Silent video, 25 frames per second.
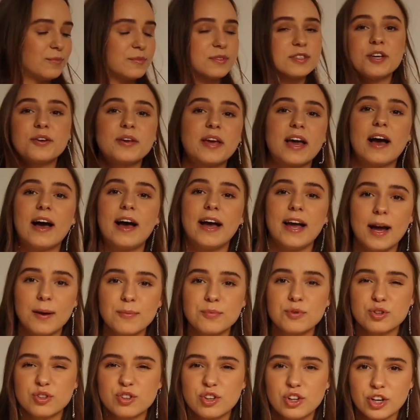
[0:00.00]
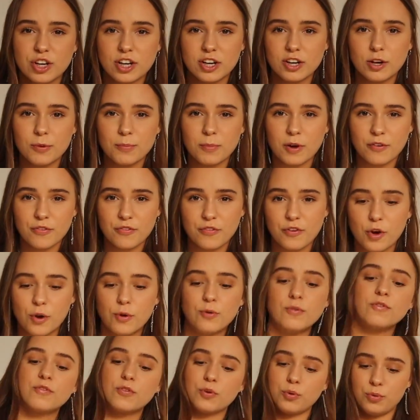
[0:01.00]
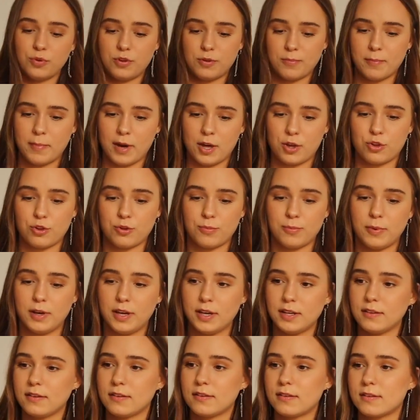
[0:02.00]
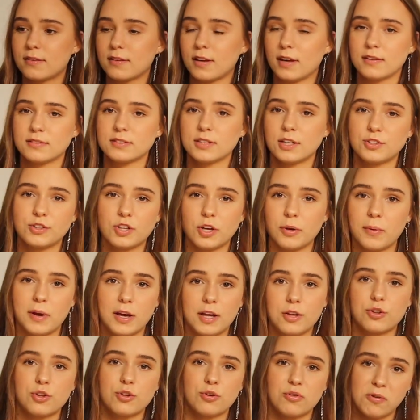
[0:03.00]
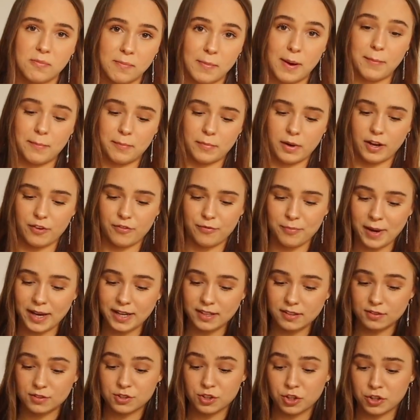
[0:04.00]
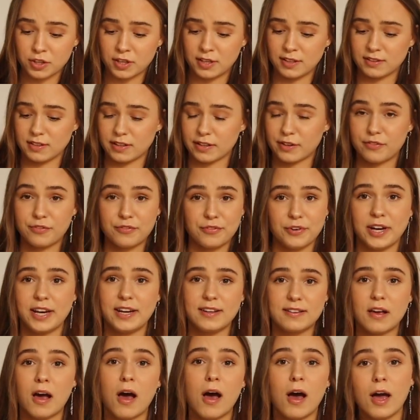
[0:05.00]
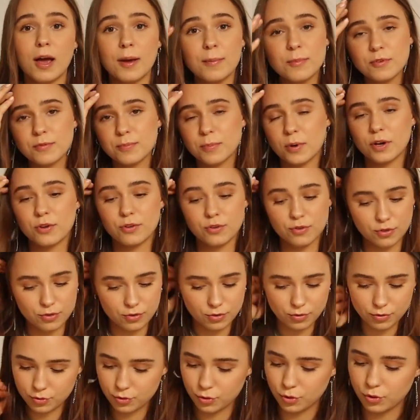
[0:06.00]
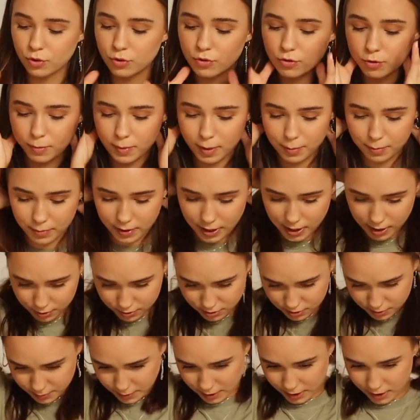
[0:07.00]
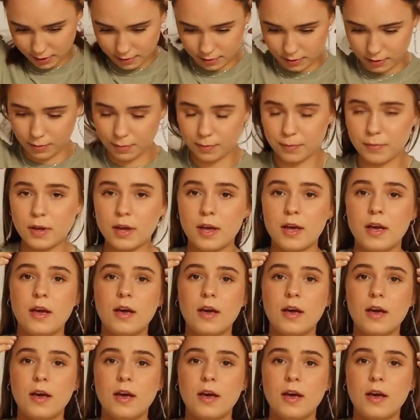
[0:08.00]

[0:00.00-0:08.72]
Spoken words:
so yeah, I am just looking on my phone for all the measurements, as I don't actually remember. I've made these cookies like 3 times, but I just do not remember how to make them.